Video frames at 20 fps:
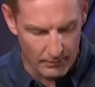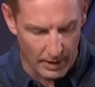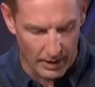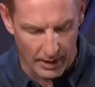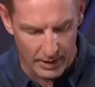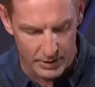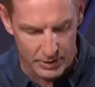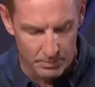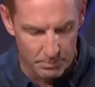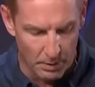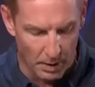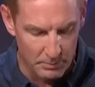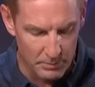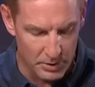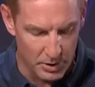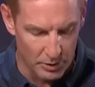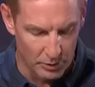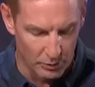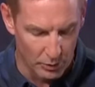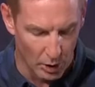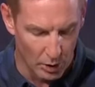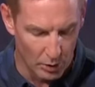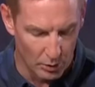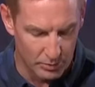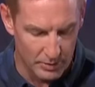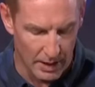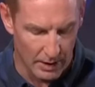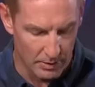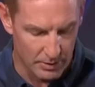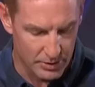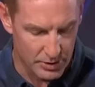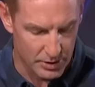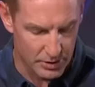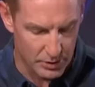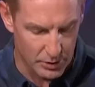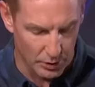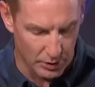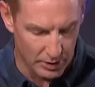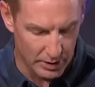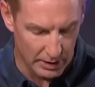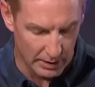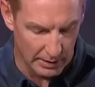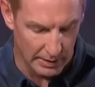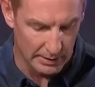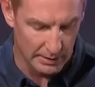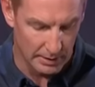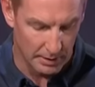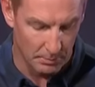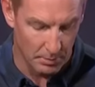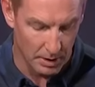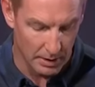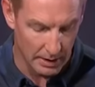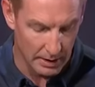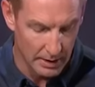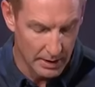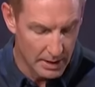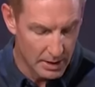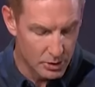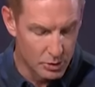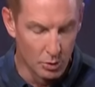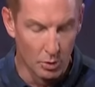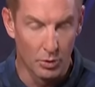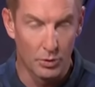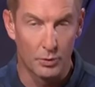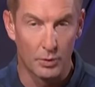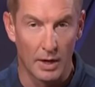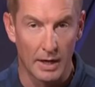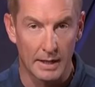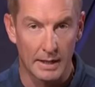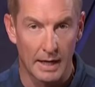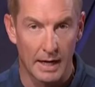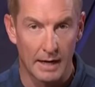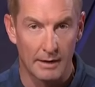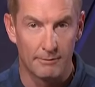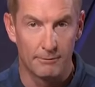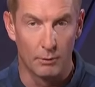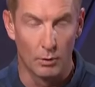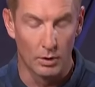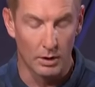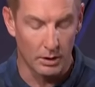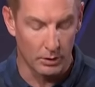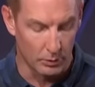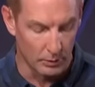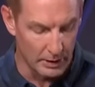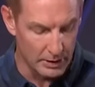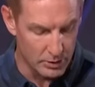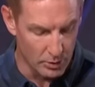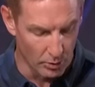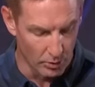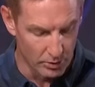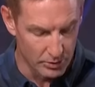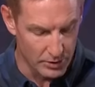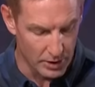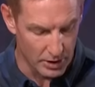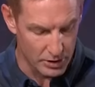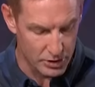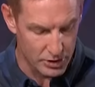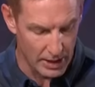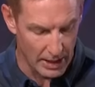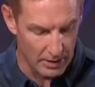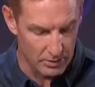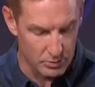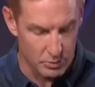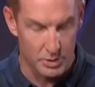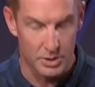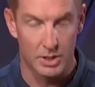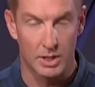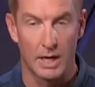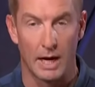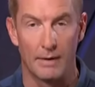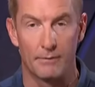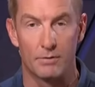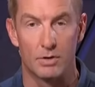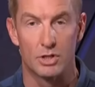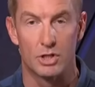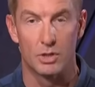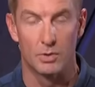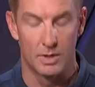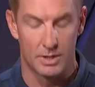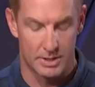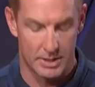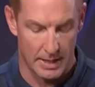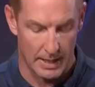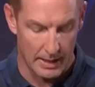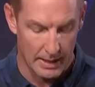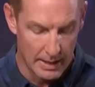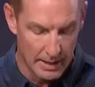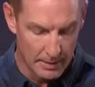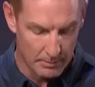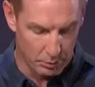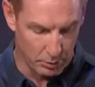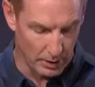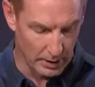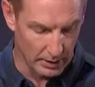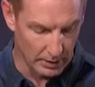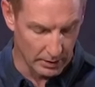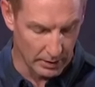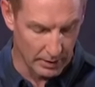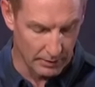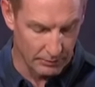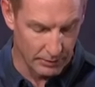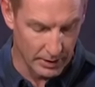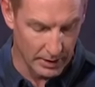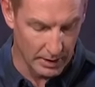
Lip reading: had some bumps in the road. Now it's his third year at Liberty. Dual threat guy, 43 total touchdowns, was the Conference USA Player of the